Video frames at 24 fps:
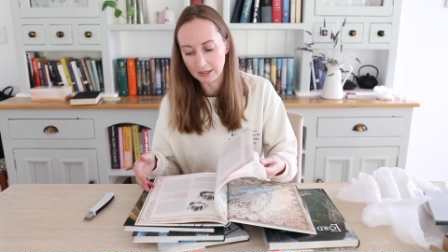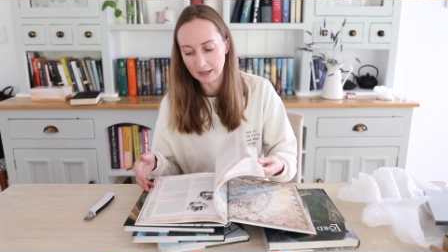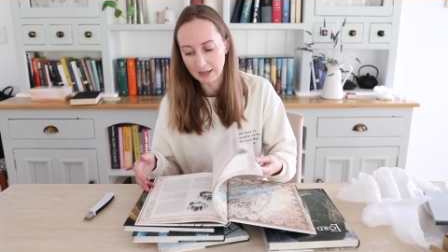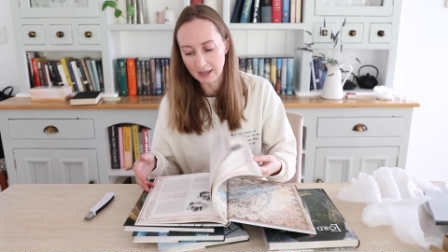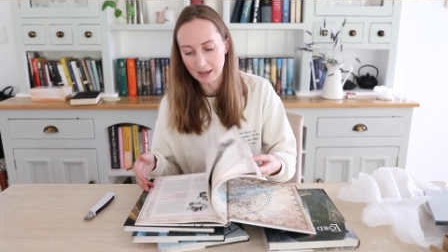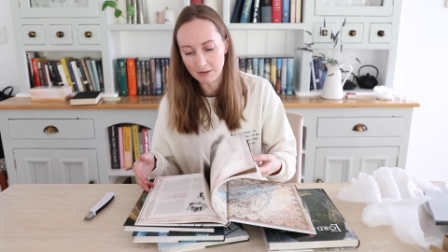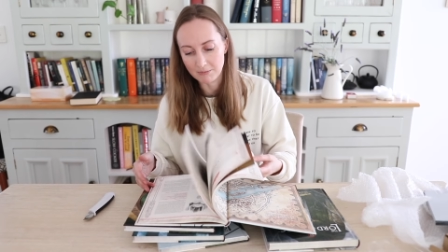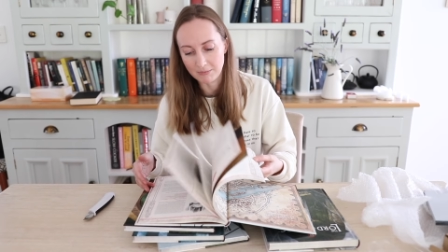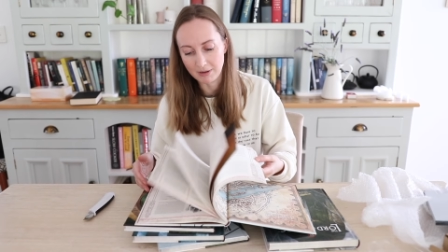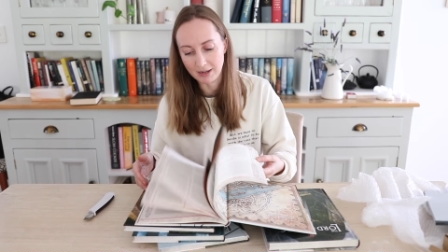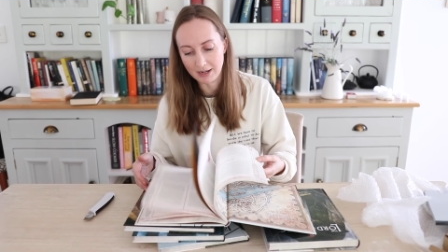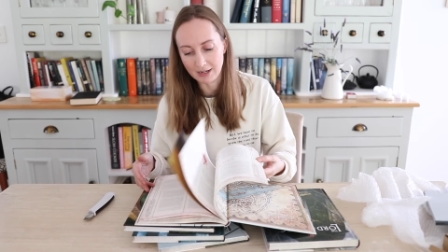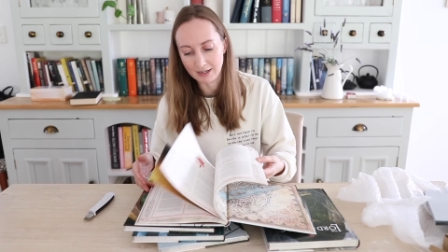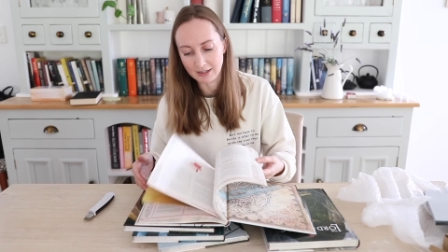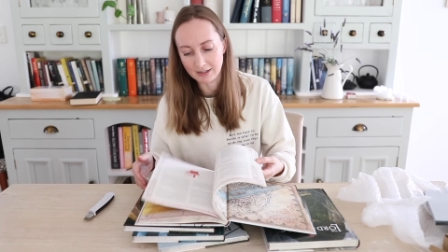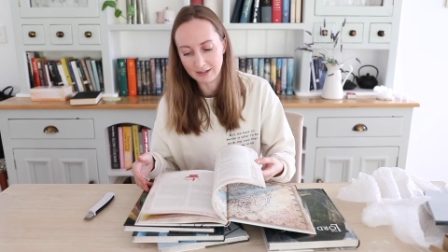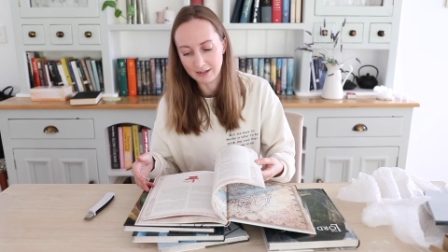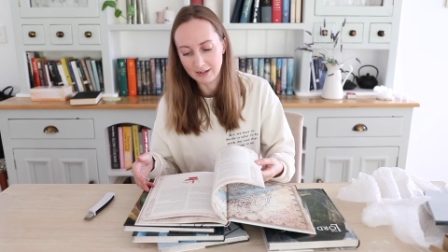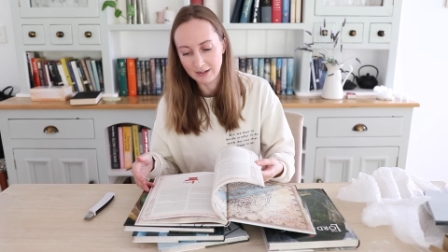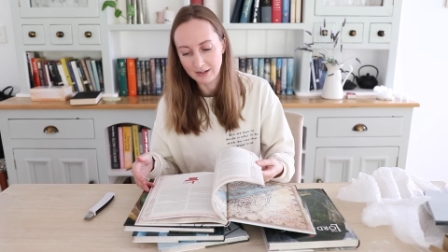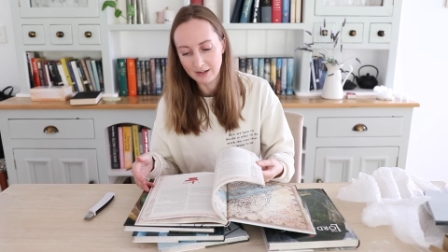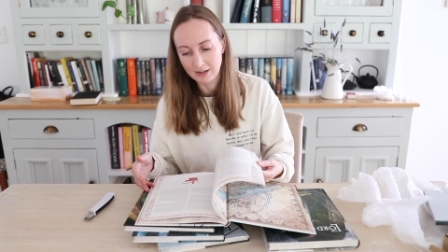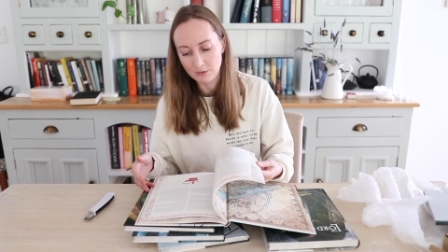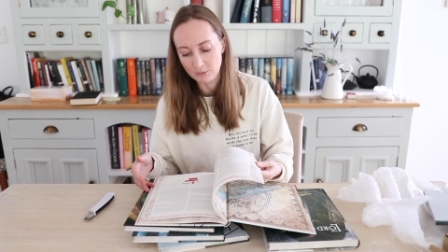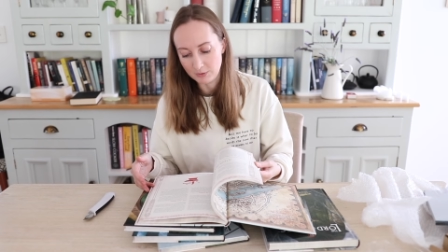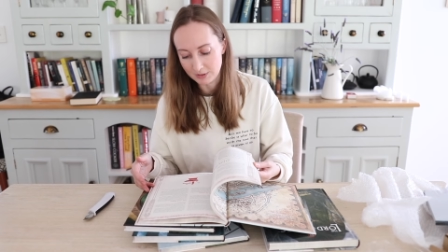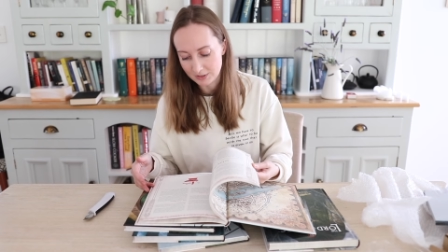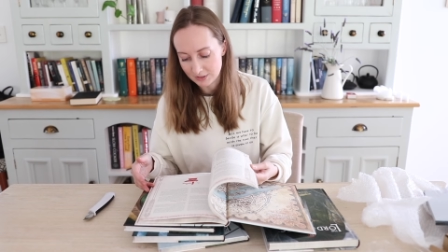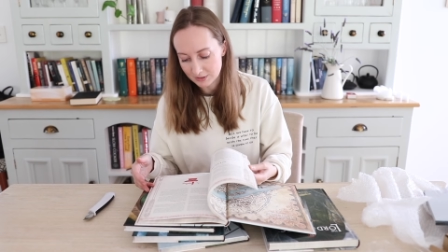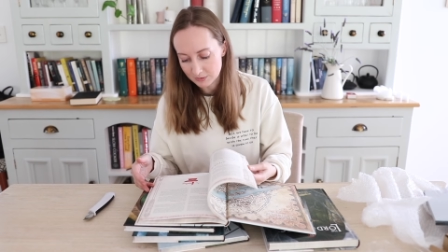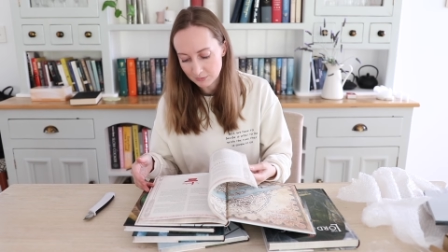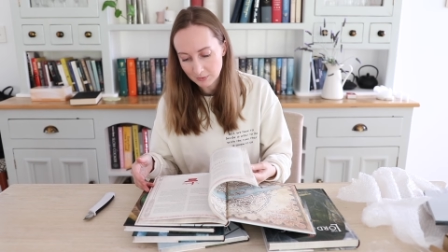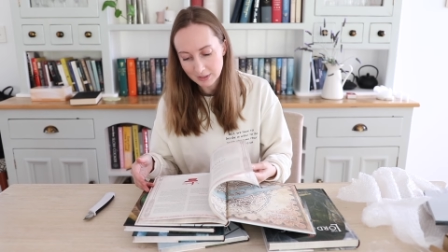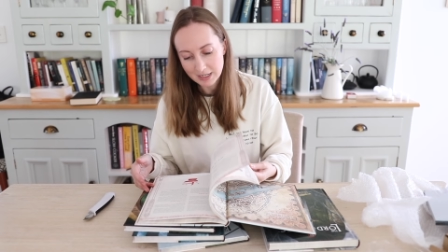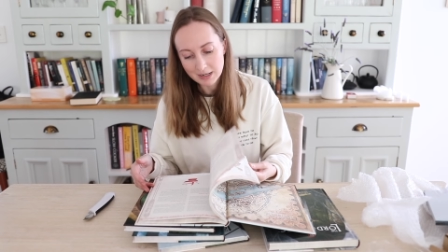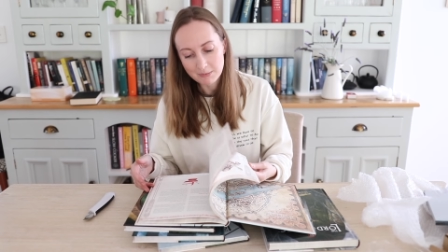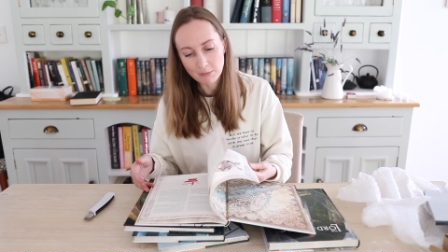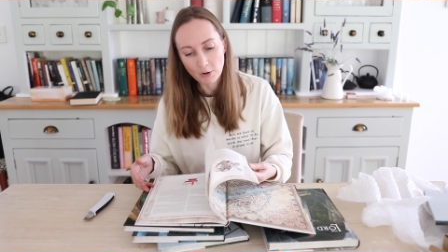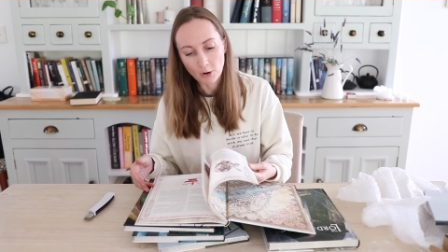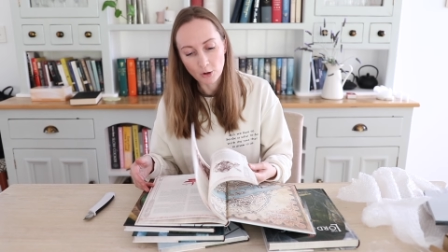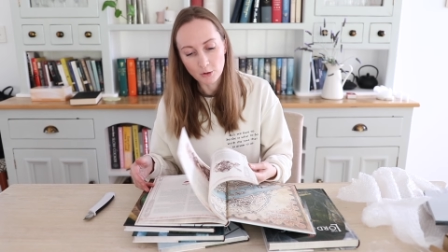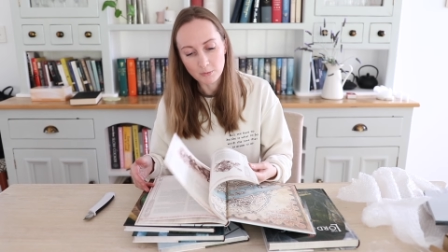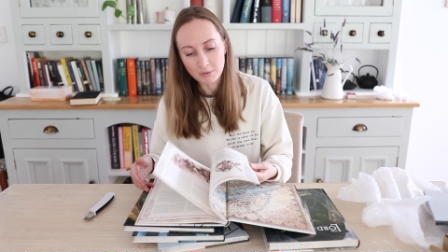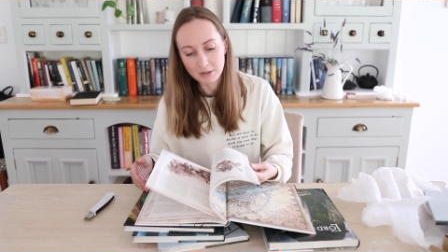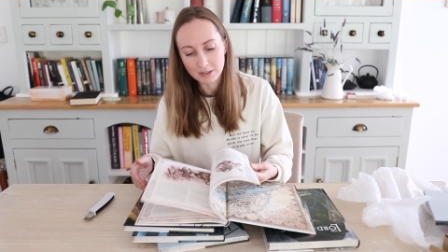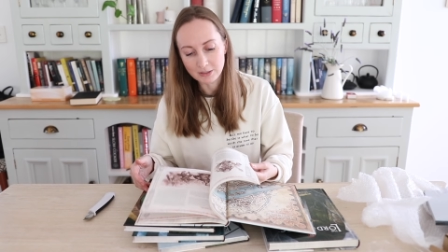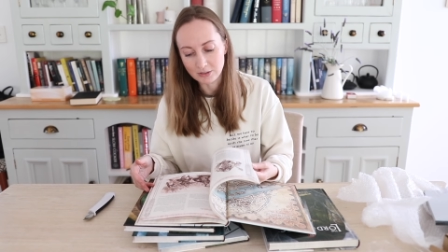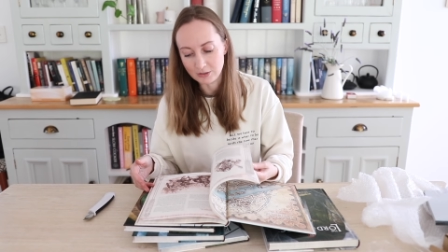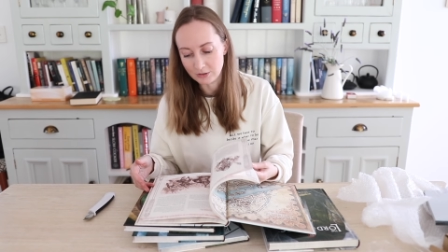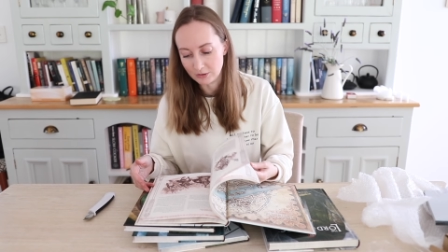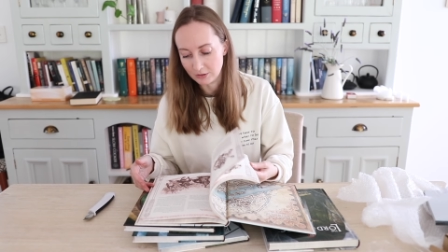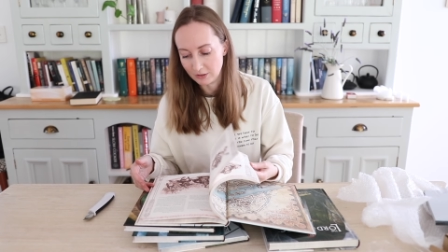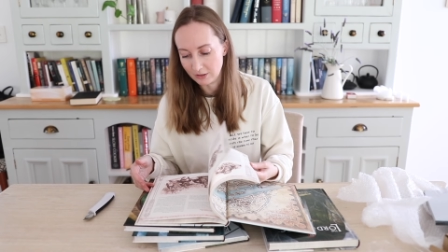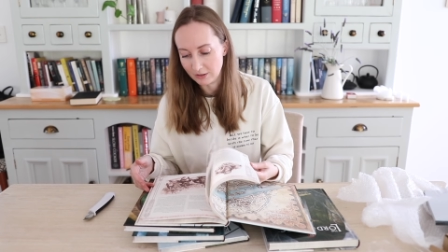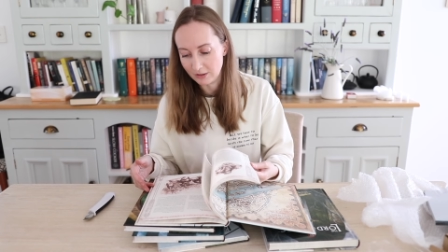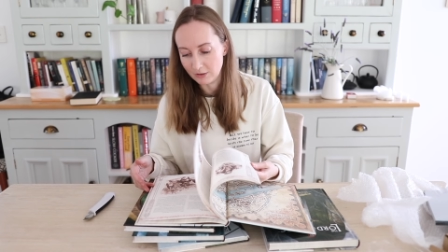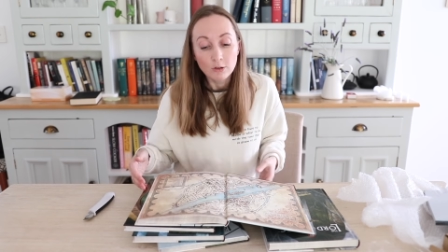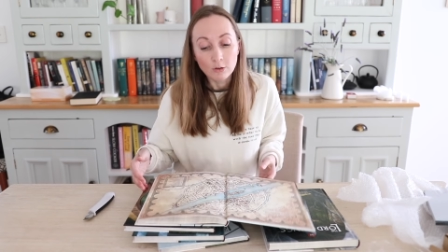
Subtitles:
campaign, which is what I'm hoping to do.